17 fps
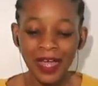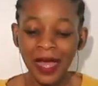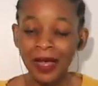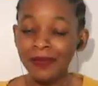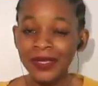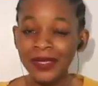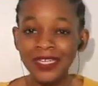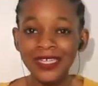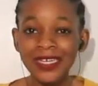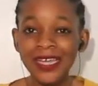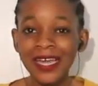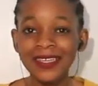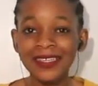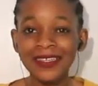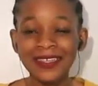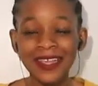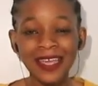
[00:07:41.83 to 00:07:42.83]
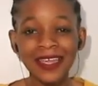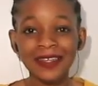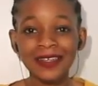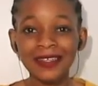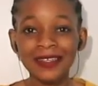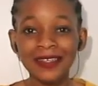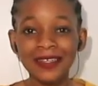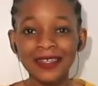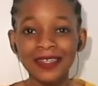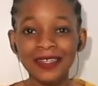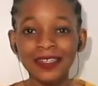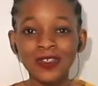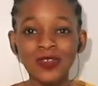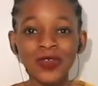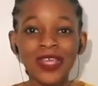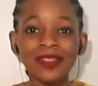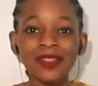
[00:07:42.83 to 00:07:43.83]
Ahmed Deedat said,
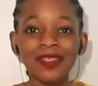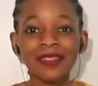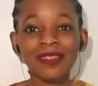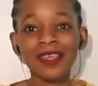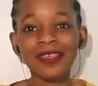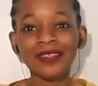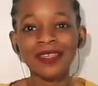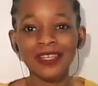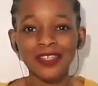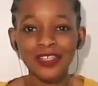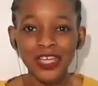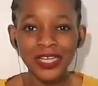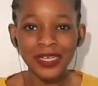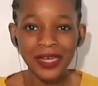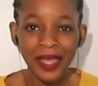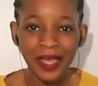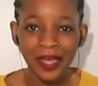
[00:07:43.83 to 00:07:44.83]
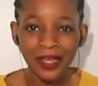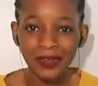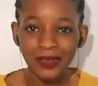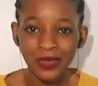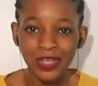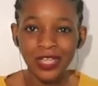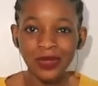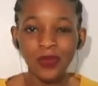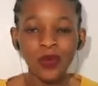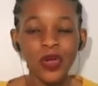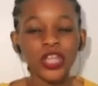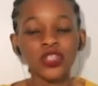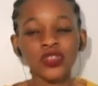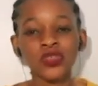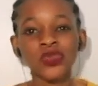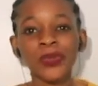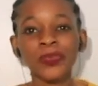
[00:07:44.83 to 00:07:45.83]
doing the things that you and I are doing. Why
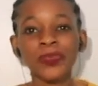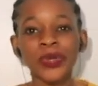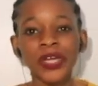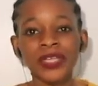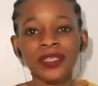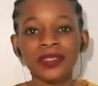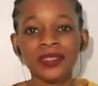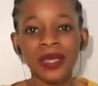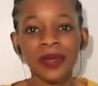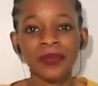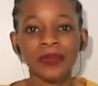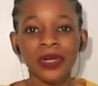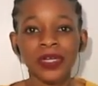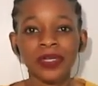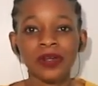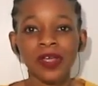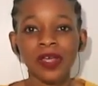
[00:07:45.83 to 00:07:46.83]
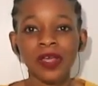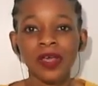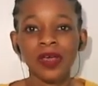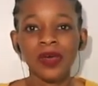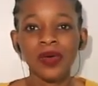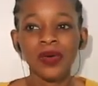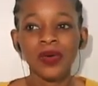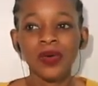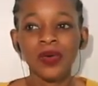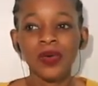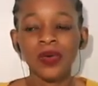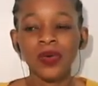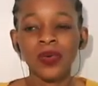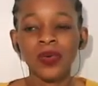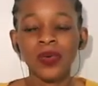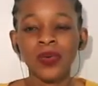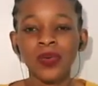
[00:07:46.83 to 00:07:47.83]
should we praise someone
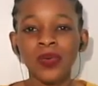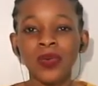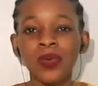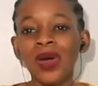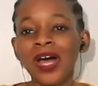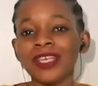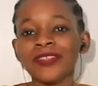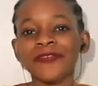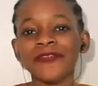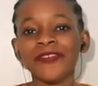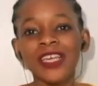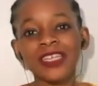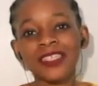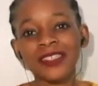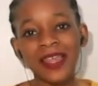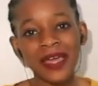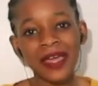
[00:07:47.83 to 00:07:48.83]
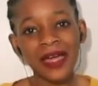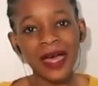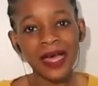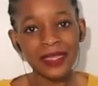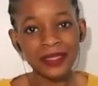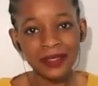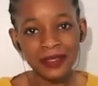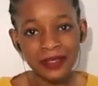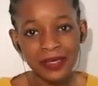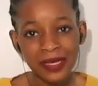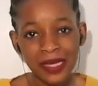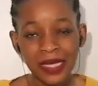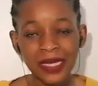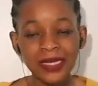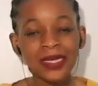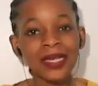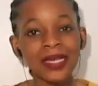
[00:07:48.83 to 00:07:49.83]
who has flesh like us?
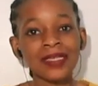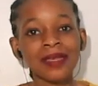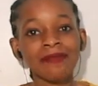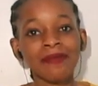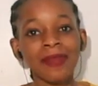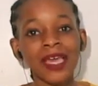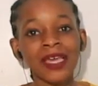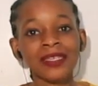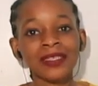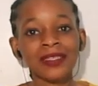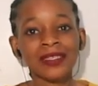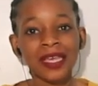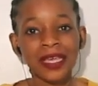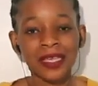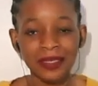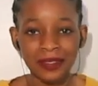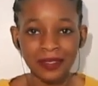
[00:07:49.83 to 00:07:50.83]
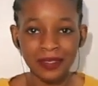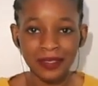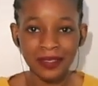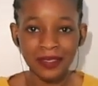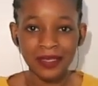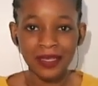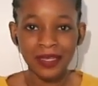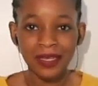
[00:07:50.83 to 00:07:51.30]
It doesn't make sense.